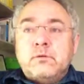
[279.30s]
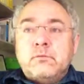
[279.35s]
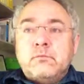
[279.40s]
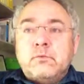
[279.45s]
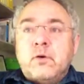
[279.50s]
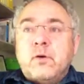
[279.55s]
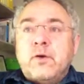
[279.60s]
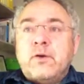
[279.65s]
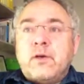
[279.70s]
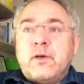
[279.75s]

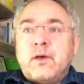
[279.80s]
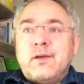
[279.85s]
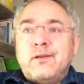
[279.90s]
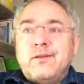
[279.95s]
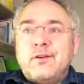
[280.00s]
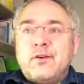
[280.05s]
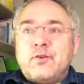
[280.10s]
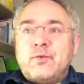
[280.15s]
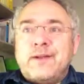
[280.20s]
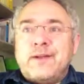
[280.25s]
Well,
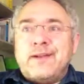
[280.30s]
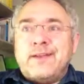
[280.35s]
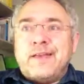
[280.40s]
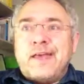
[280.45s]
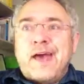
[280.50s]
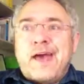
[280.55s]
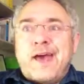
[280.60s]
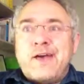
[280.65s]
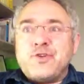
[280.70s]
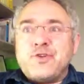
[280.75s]
okay, credit
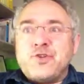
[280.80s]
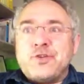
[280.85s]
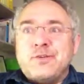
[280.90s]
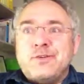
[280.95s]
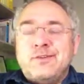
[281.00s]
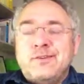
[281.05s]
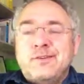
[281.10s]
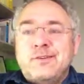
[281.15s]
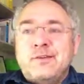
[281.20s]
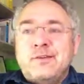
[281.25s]
cash,
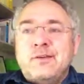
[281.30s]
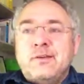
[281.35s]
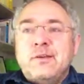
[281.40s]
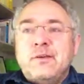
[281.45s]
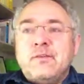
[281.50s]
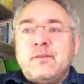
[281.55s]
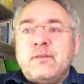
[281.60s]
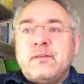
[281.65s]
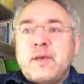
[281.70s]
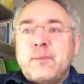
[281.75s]

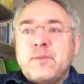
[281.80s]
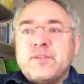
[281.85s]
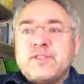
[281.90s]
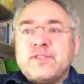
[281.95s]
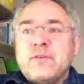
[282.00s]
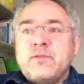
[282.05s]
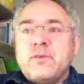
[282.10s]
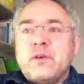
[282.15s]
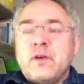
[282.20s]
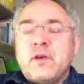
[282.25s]
the
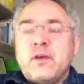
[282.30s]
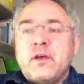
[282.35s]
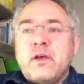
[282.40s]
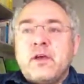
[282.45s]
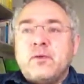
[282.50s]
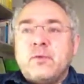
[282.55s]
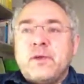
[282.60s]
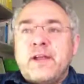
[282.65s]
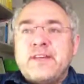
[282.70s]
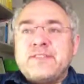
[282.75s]
debit's either going to
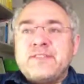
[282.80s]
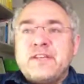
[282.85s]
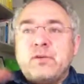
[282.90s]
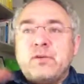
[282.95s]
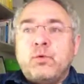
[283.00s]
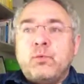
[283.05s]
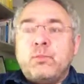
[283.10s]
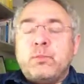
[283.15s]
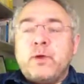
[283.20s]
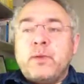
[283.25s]
go to an asset
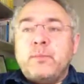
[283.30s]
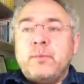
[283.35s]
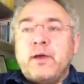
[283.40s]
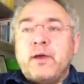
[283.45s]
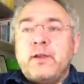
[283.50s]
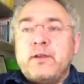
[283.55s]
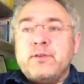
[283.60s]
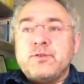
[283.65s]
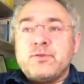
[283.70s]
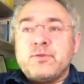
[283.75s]
called
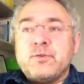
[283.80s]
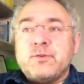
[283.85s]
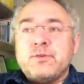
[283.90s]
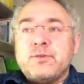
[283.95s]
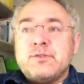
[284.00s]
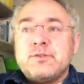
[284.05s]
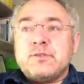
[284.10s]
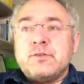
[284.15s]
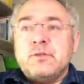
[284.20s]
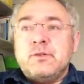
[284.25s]
prepaid
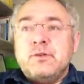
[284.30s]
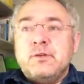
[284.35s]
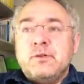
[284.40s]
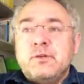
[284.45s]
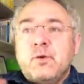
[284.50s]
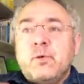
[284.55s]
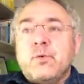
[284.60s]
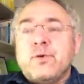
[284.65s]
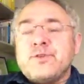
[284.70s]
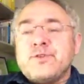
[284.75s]
insurance
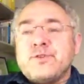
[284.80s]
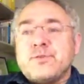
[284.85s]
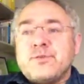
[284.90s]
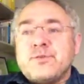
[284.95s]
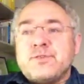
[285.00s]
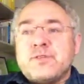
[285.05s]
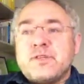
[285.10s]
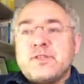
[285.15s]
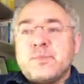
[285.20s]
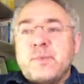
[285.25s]
or
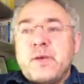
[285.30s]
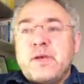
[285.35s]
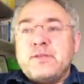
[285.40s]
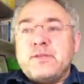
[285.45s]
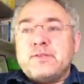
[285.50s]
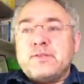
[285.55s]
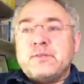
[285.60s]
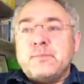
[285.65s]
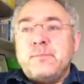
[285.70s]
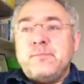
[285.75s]
insurance
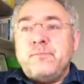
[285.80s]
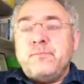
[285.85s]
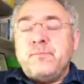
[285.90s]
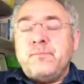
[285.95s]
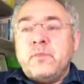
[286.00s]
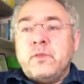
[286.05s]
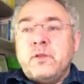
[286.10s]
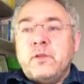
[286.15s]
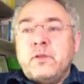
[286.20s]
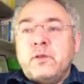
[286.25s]
expense.
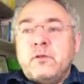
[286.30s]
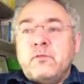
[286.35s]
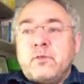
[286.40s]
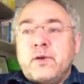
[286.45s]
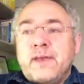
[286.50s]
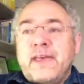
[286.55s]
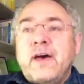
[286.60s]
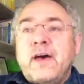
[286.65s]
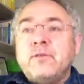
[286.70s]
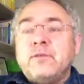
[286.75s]

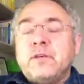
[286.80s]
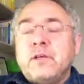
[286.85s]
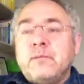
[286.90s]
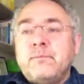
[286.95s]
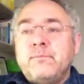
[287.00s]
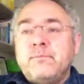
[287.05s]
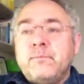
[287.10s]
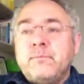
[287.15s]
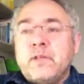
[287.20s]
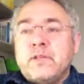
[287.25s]
For
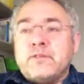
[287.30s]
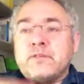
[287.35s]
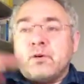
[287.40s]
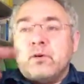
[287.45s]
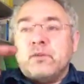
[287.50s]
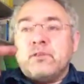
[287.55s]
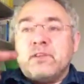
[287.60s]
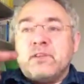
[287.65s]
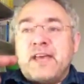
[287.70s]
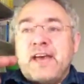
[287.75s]
accounting, it's
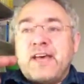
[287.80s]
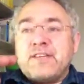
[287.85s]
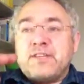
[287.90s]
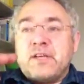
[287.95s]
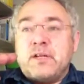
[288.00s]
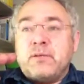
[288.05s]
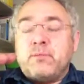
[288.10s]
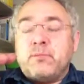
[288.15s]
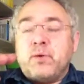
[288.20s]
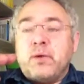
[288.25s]
gone to the
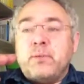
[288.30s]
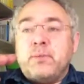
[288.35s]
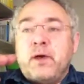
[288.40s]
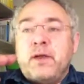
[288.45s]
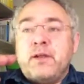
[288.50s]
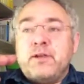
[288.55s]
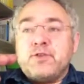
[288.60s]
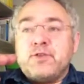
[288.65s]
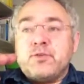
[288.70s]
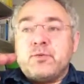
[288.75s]
asset,
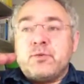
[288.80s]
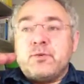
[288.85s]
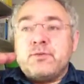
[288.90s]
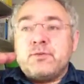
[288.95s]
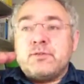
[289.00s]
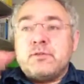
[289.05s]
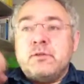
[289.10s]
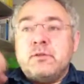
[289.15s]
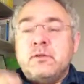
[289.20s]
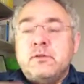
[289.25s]
prepaid
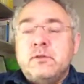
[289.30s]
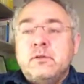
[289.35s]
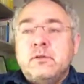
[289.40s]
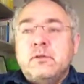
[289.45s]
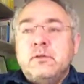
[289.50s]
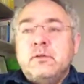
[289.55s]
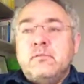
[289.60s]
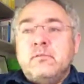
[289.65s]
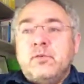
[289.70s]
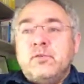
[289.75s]
insurance.
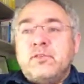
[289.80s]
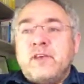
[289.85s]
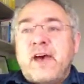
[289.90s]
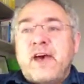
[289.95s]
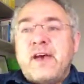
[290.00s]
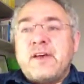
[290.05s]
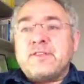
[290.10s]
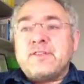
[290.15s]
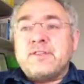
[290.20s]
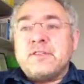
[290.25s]
For
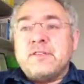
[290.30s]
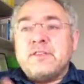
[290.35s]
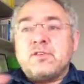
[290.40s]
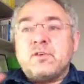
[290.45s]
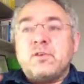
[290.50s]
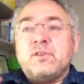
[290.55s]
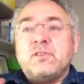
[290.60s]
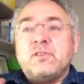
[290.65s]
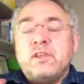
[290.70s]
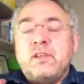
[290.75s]
tax, it's
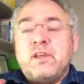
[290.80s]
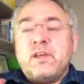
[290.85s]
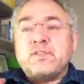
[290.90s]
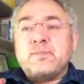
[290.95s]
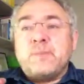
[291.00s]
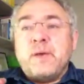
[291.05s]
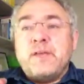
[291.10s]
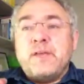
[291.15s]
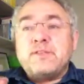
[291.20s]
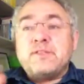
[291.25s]
gone to the
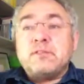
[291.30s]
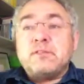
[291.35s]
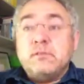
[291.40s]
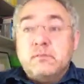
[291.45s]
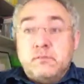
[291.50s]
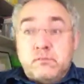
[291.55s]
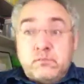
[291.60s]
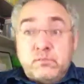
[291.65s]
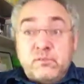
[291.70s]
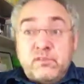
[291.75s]
expense,
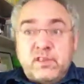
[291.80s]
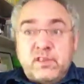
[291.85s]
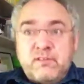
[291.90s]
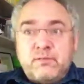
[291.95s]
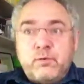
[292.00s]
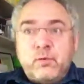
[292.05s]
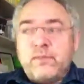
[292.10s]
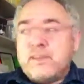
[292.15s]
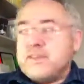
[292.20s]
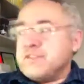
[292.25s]

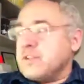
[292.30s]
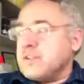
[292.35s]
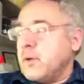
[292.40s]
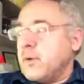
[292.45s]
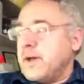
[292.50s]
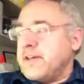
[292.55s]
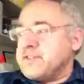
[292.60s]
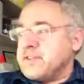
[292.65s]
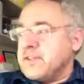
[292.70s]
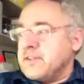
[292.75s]
therefore there's
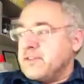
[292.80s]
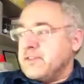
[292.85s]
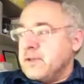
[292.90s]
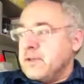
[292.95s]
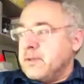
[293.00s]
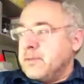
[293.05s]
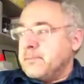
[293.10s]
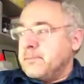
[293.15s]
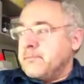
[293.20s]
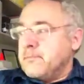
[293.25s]
no asset
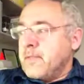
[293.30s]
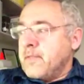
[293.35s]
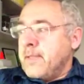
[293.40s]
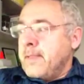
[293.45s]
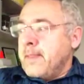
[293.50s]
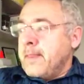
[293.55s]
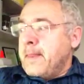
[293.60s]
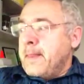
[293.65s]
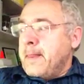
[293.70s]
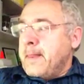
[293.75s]

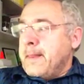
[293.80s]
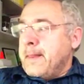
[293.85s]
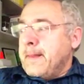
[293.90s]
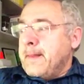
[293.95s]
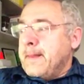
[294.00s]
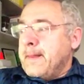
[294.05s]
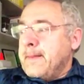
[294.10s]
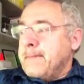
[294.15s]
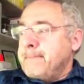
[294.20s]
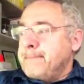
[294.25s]

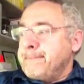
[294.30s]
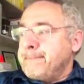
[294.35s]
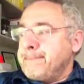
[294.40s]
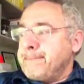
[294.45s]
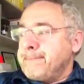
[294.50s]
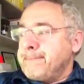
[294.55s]
there.